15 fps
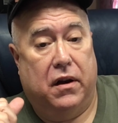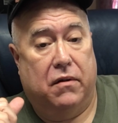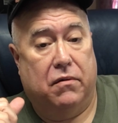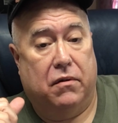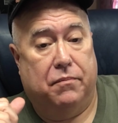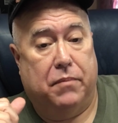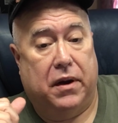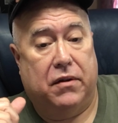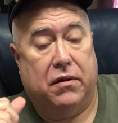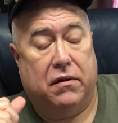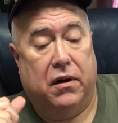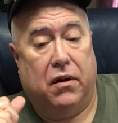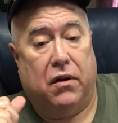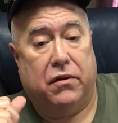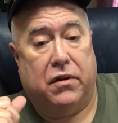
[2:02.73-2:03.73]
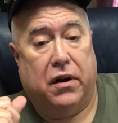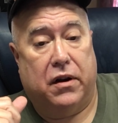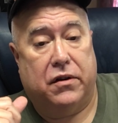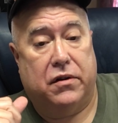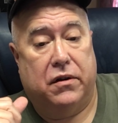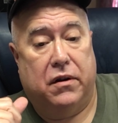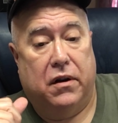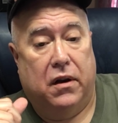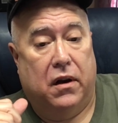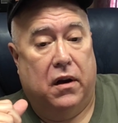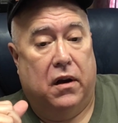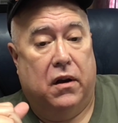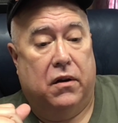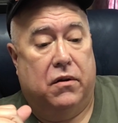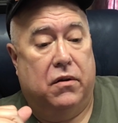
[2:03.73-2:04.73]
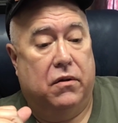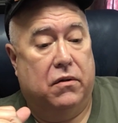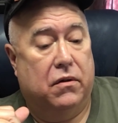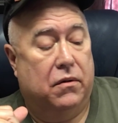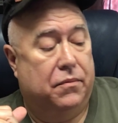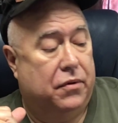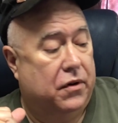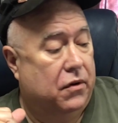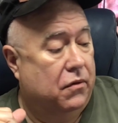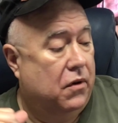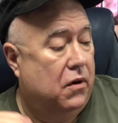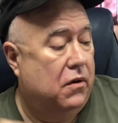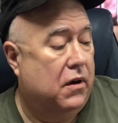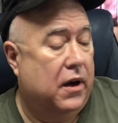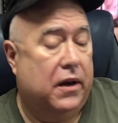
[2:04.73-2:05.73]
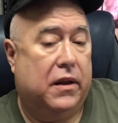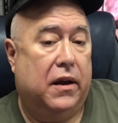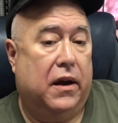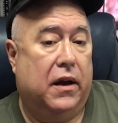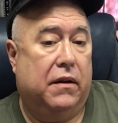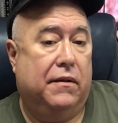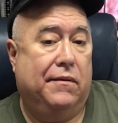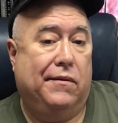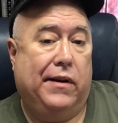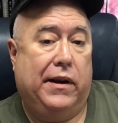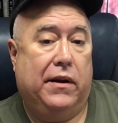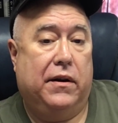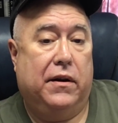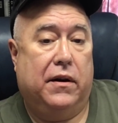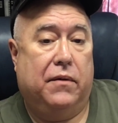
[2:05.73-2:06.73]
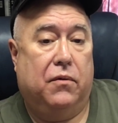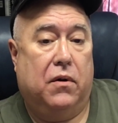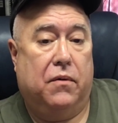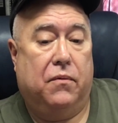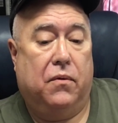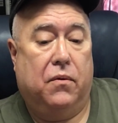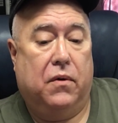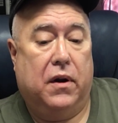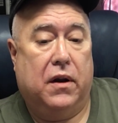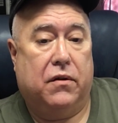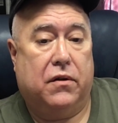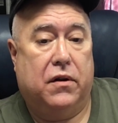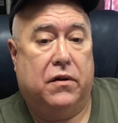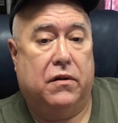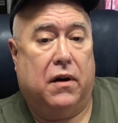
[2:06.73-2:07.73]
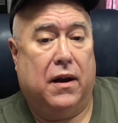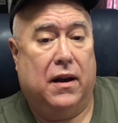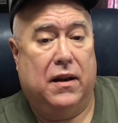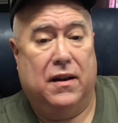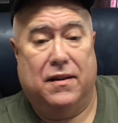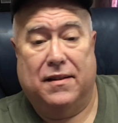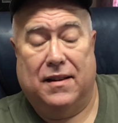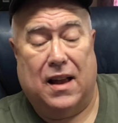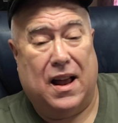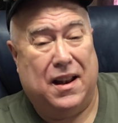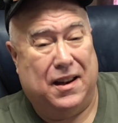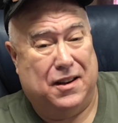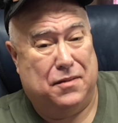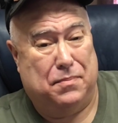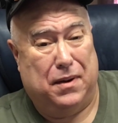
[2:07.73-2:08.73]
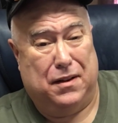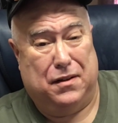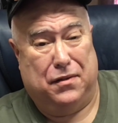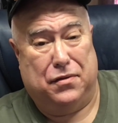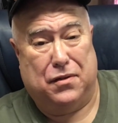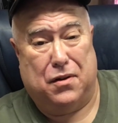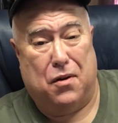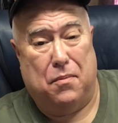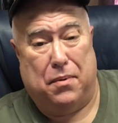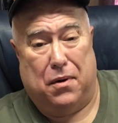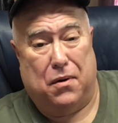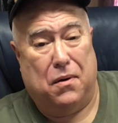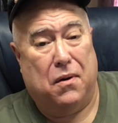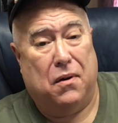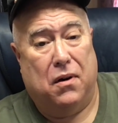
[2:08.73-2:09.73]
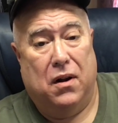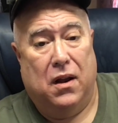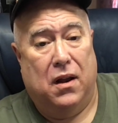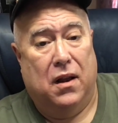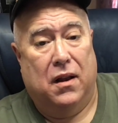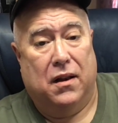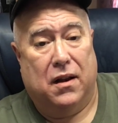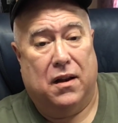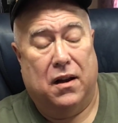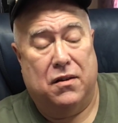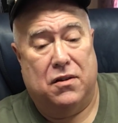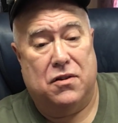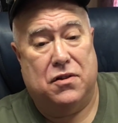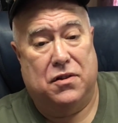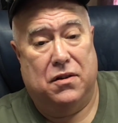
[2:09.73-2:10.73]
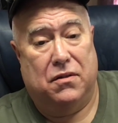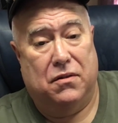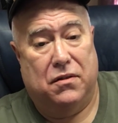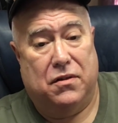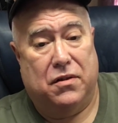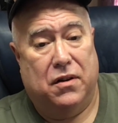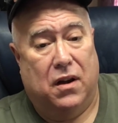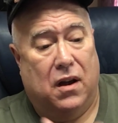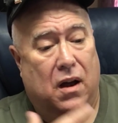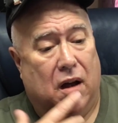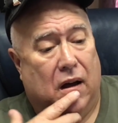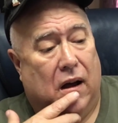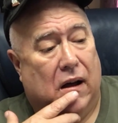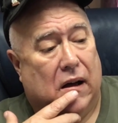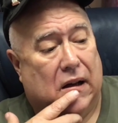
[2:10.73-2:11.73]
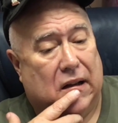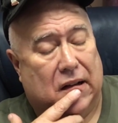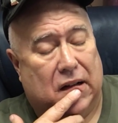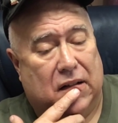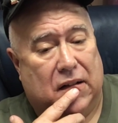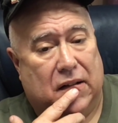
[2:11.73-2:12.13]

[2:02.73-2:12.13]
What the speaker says: were basically all touching 2 groups in a row like that. And what else could you like? And it's non-expensive scope at all. The gun just shoots. Let's